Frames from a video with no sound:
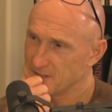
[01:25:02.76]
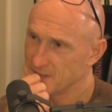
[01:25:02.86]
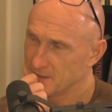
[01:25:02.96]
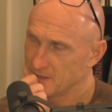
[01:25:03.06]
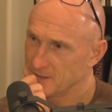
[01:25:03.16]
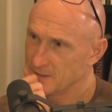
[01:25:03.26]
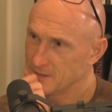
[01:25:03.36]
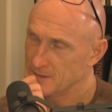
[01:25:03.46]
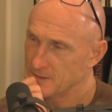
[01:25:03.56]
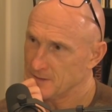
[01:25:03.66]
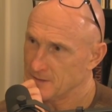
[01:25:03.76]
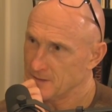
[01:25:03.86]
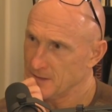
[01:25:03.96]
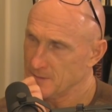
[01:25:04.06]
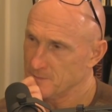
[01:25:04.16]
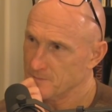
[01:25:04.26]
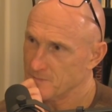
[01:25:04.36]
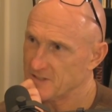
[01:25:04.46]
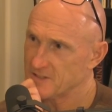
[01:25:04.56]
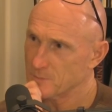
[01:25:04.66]
uh, um,
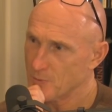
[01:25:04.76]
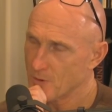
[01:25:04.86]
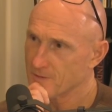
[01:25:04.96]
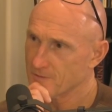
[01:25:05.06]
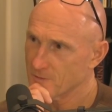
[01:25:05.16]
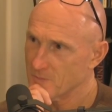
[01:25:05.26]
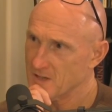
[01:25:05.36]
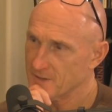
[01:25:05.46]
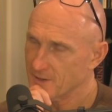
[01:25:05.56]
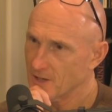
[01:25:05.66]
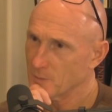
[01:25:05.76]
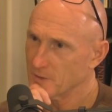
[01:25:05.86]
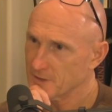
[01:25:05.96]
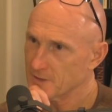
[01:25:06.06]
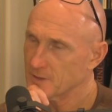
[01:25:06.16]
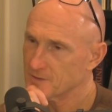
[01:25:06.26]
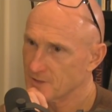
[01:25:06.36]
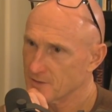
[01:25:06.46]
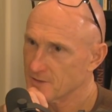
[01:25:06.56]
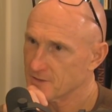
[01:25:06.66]
it's important for me that Aubrey goes
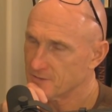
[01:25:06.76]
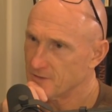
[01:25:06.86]
on this